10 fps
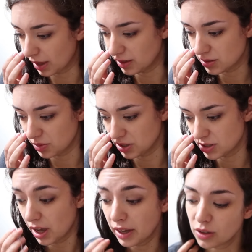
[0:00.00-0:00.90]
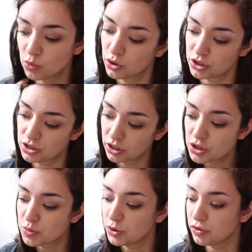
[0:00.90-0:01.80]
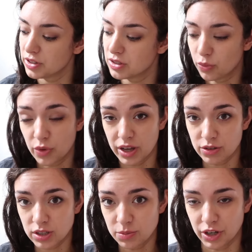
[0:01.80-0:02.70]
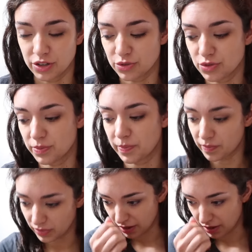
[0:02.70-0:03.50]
And this means I can watch Dutch movies without subtitles.